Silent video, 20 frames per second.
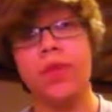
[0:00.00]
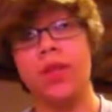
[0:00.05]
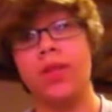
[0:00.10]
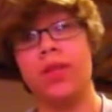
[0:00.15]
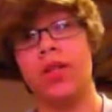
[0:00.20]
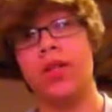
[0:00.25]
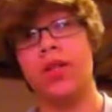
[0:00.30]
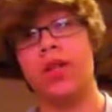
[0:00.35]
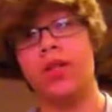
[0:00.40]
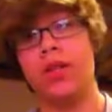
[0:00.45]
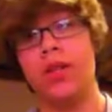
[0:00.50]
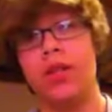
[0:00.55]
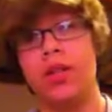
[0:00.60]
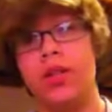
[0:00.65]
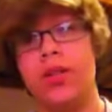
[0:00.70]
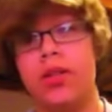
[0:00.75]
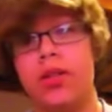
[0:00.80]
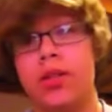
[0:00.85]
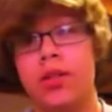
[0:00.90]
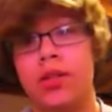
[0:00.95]

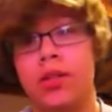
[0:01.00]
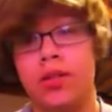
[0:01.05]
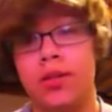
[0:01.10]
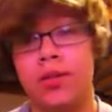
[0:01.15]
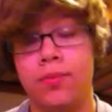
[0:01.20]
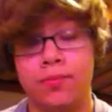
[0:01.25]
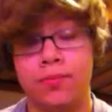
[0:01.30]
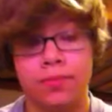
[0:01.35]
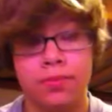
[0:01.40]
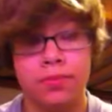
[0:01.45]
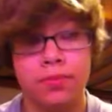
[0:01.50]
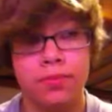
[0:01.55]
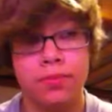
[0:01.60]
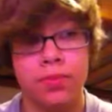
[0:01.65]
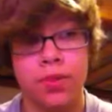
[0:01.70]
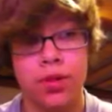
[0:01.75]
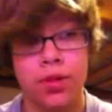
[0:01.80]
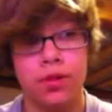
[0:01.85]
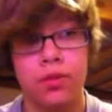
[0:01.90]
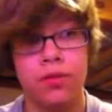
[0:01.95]
lately,
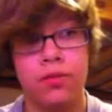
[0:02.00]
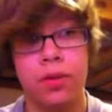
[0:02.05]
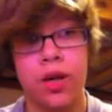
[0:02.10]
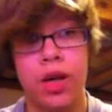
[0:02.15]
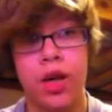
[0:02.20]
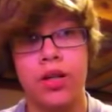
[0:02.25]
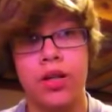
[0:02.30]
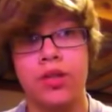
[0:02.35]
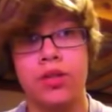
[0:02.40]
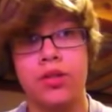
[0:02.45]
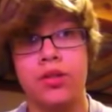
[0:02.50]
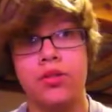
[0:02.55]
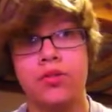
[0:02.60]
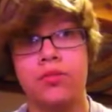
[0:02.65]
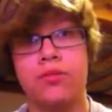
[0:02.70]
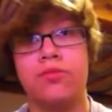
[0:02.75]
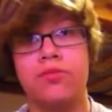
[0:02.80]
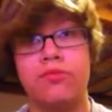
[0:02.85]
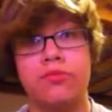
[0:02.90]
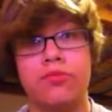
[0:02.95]
but the past
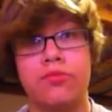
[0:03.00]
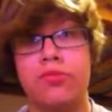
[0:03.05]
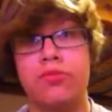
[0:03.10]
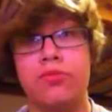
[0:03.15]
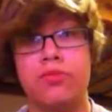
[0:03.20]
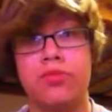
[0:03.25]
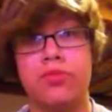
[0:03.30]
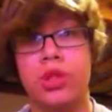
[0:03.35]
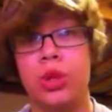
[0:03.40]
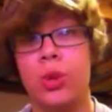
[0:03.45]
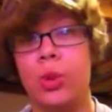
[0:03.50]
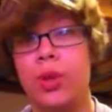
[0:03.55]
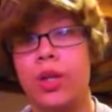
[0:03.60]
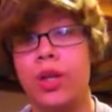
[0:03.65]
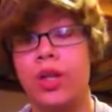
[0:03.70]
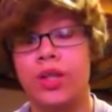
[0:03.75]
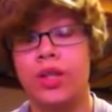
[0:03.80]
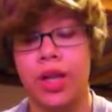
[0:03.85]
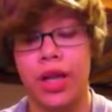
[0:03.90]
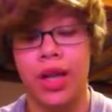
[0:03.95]
2
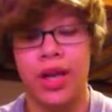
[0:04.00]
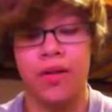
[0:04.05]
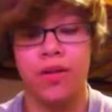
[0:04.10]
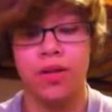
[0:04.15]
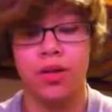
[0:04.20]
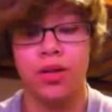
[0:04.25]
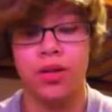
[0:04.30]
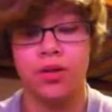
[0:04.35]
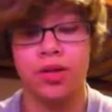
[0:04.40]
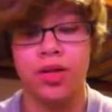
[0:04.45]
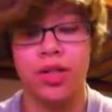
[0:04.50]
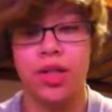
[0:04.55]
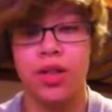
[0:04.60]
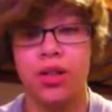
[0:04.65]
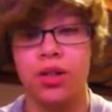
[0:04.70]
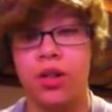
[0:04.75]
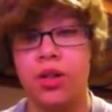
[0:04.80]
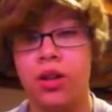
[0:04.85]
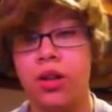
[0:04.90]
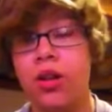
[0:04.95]
weeks I haven't seen
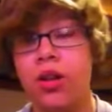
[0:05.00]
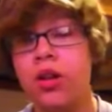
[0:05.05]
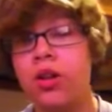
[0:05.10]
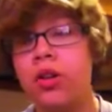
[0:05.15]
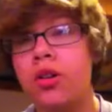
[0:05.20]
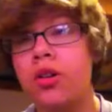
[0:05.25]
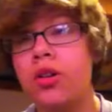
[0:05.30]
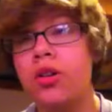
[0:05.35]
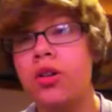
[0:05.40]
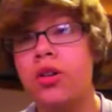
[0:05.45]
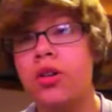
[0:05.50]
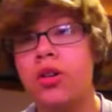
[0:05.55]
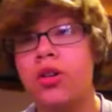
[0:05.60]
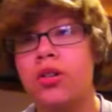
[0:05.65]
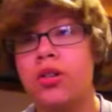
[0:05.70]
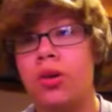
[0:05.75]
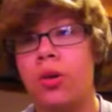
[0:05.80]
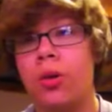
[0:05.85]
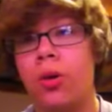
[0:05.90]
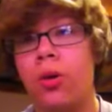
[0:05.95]
her,
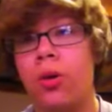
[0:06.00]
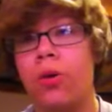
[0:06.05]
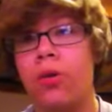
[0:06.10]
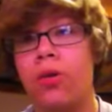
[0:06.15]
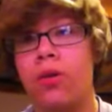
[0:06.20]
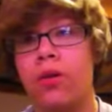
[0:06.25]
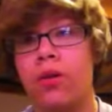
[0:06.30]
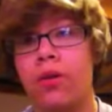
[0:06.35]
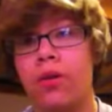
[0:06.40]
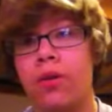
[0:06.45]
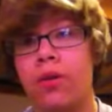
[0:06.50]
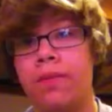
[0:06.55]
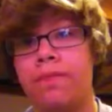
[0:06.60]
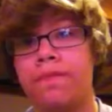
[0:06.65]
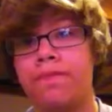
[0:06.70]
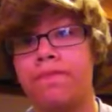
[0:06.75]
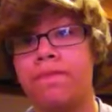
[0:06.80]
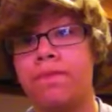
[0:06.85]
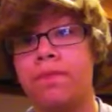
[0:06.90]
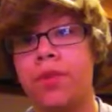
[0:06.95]
so
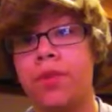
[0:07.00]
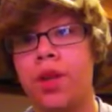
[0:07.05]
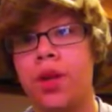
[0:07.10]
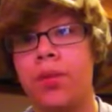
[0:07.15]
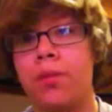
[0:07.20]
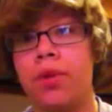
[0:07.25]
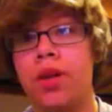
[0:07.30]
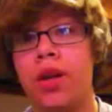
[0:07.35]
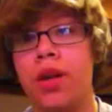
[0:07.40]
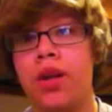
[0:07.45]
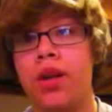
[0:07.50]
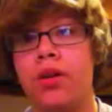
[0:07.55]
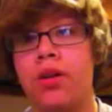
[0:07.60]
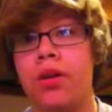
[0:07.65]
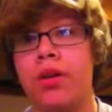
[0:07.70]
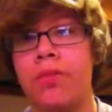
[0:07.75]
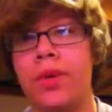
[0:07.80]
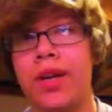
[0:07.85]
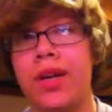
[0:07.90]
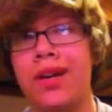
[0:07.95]
I'm planning
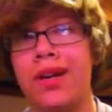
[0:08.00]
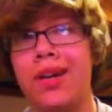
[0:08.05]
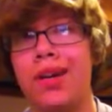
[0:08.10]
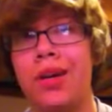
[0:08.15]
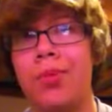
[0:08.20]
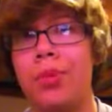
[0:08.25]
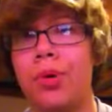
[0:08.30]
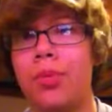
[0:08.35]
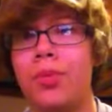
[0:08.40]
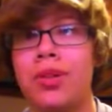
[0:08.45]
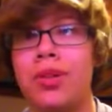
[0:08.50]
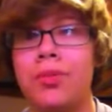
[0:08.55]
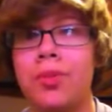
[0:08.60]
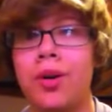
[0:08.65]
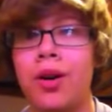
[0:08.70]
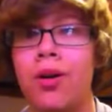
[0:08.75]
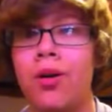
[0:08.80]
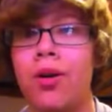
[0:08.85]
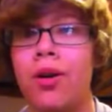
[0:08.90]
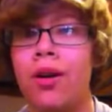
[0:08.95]
on making an appointment
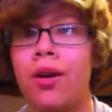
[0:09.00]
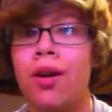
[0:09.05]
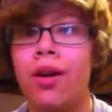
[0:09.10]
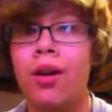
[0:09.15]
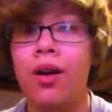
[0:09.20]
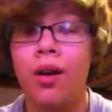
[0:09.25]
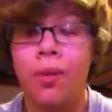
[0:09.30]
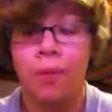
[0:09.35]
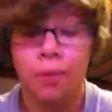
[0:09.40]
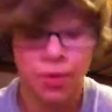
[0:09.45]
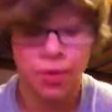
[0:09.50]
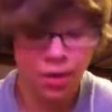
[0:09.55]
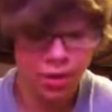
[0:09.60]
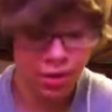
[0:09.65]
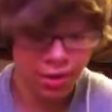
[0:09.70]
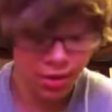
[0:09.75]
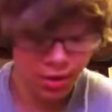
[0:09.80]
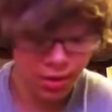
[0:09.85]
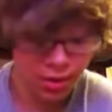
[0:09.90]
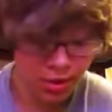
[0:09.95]
tomorrow.
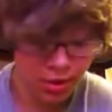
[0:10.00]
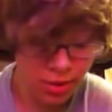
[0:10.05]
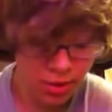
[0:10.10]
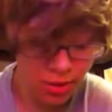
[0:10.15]
But